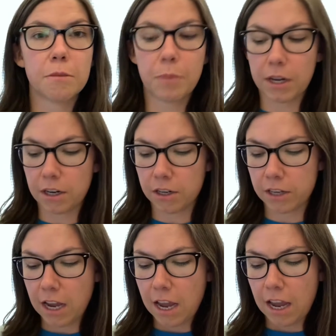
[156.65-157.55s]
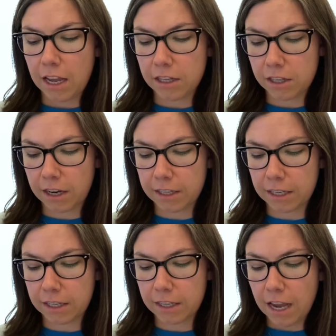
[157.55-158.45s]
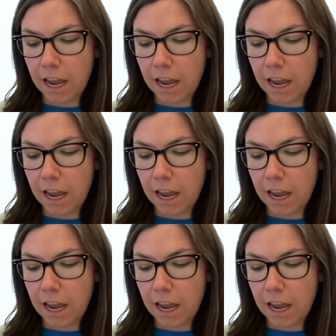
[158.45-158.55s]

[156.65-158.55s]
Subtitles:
butters, and sauces.